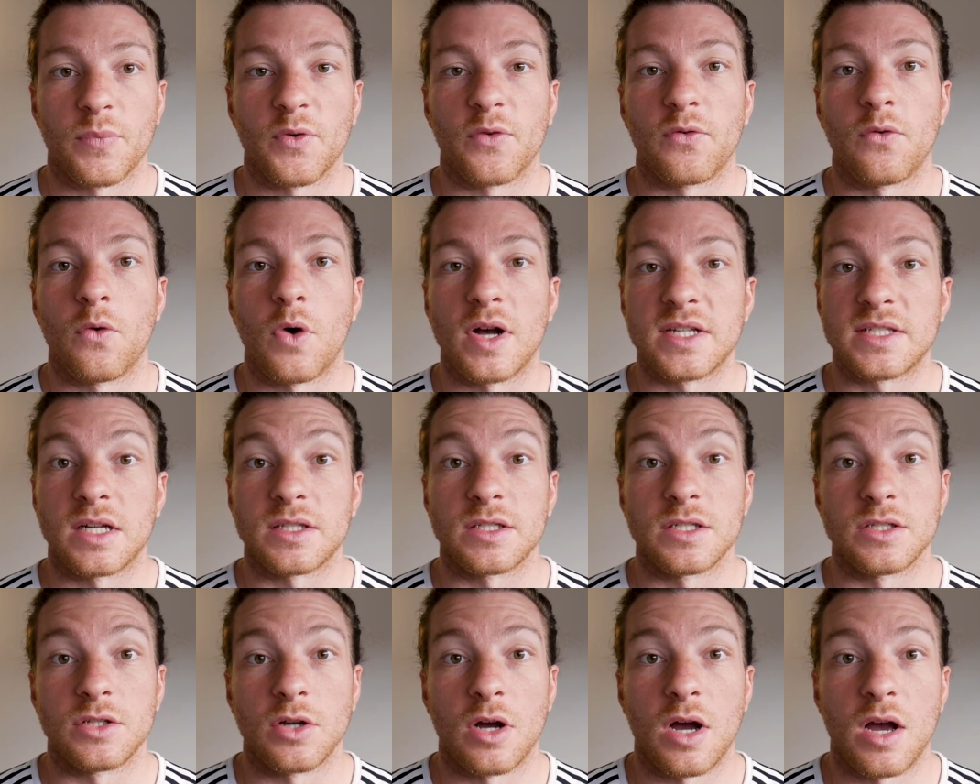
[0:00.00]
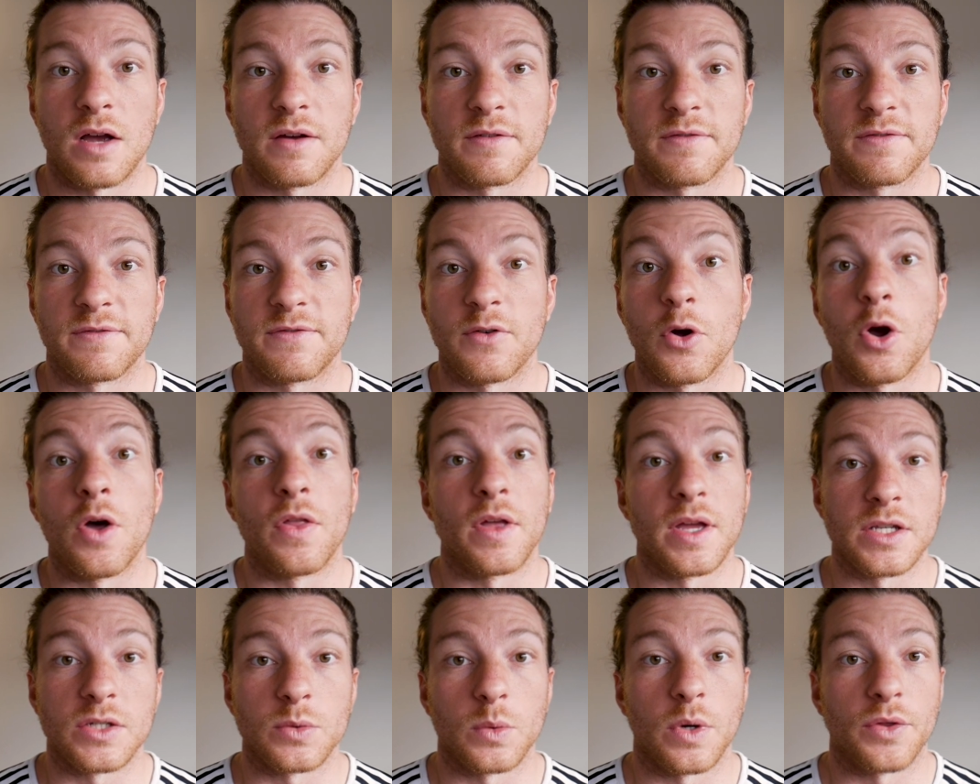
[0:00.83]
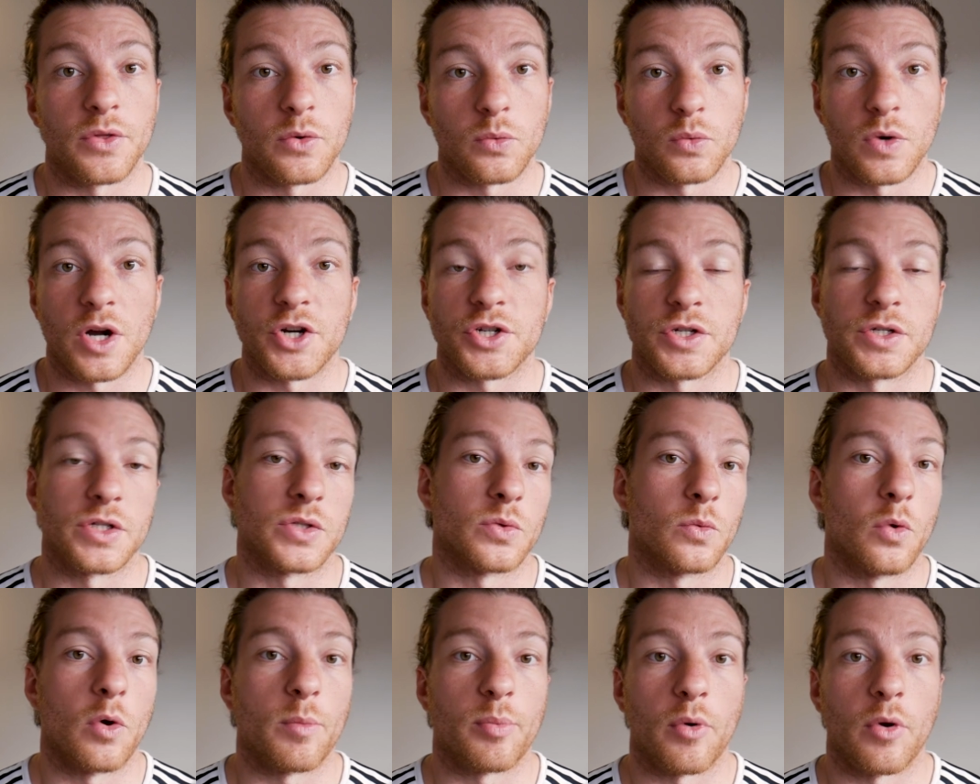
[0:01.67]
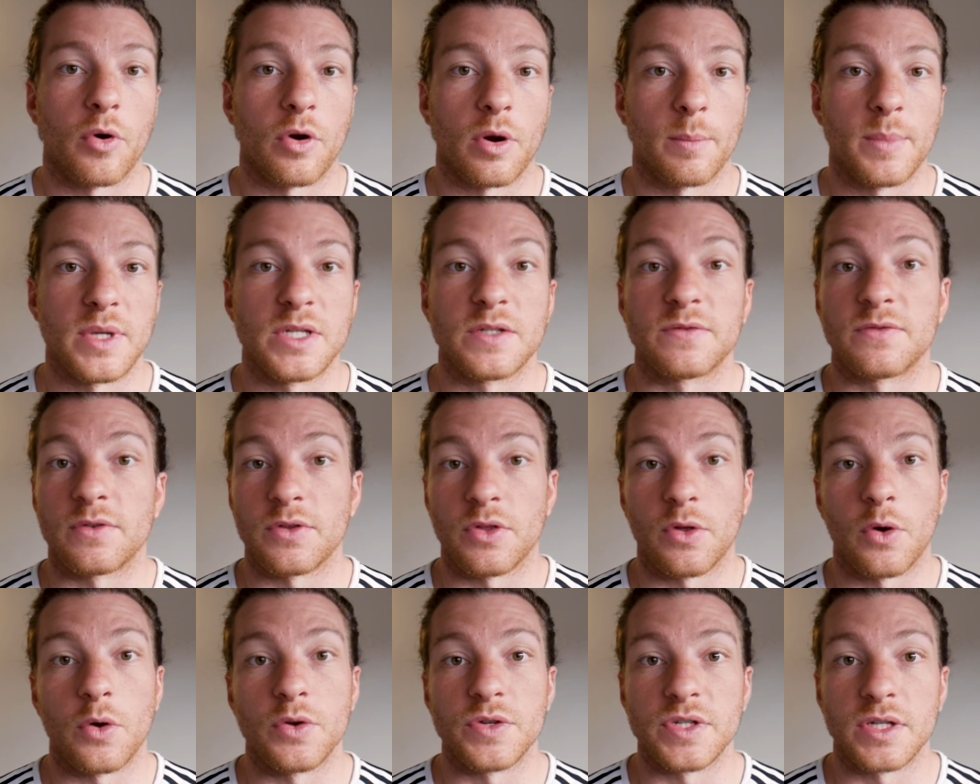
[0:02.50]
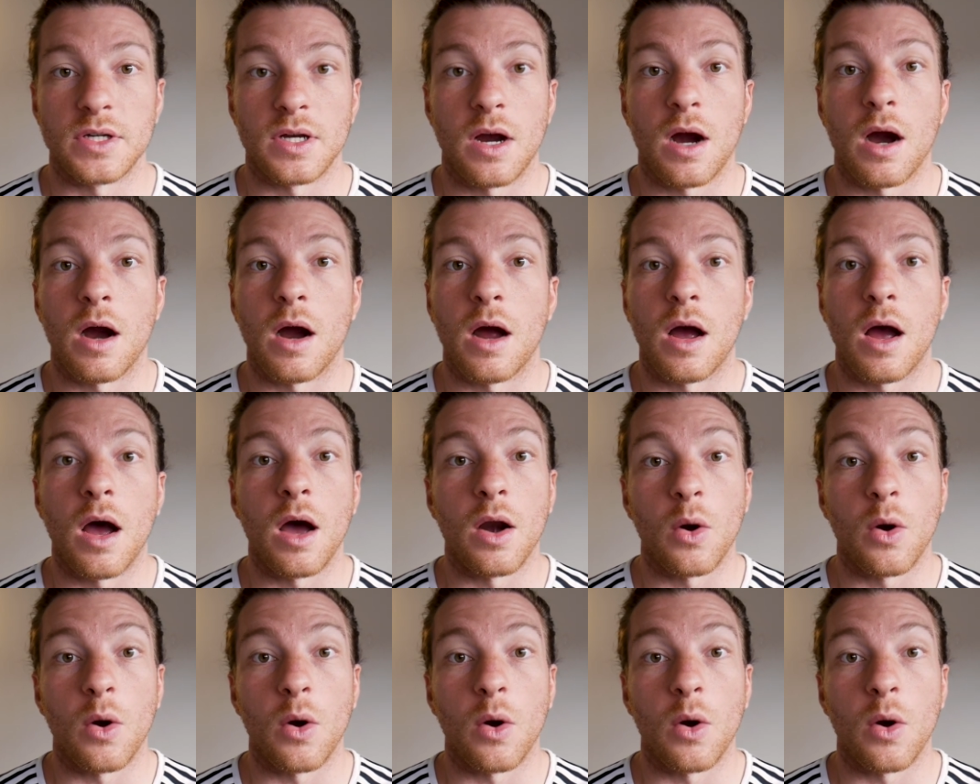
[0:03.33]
Before I start to dive further into what the Russian squat program is for those that are